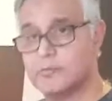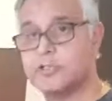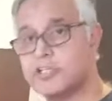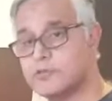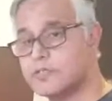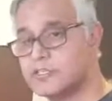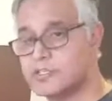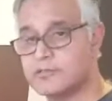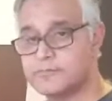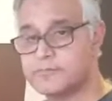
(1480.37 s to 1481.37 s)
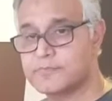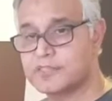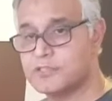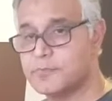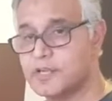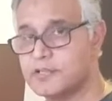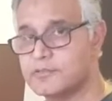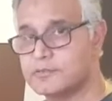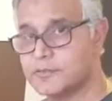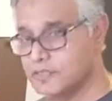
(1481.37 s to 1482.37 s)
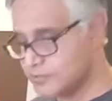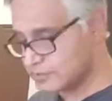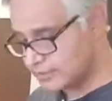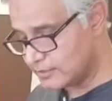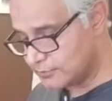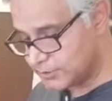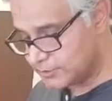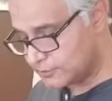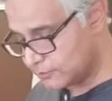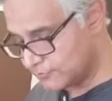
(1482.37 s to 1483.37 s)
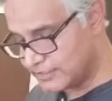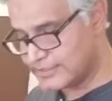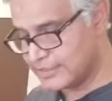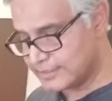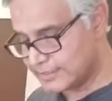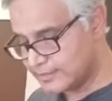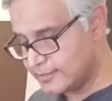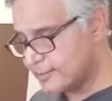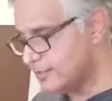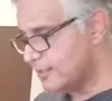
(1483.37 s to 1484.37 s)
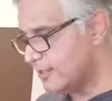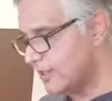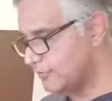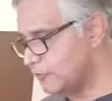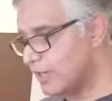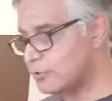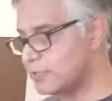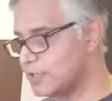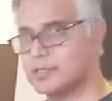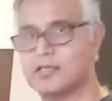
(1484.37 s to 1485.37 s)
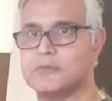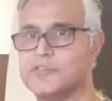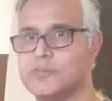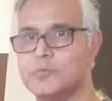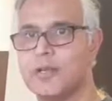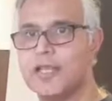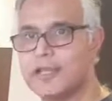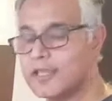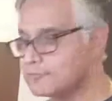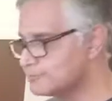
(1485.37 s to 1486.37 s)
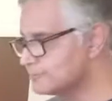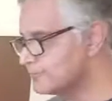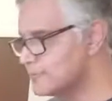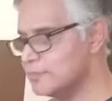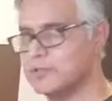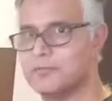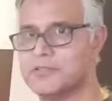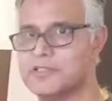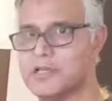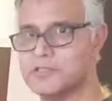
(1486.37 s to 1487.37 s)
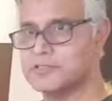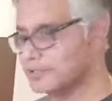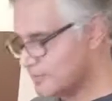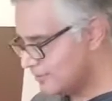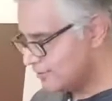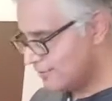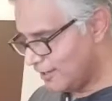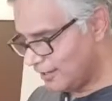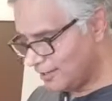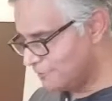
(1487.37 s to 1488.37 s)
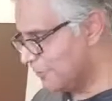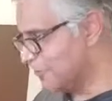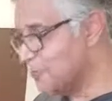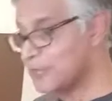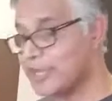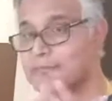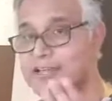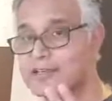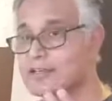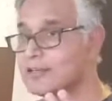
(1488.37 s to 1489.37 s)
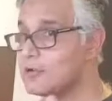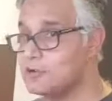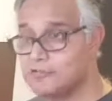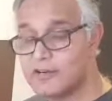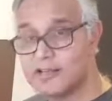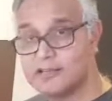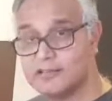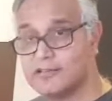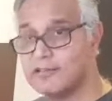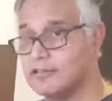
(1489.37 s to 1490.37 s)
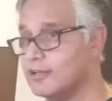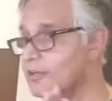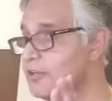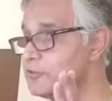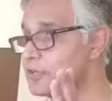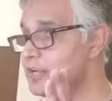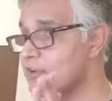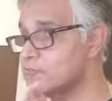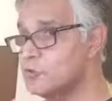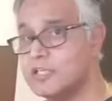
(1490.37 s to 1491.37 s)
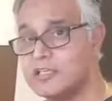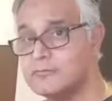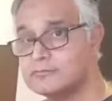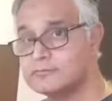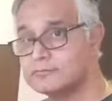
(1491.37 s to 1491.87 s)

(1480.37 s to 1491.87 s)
potato mixture, to be honest, because I think potato would be fantastic. So aloo paratha comes into play again, typical Punjabis. But you can make cauliflower, you can have mooli,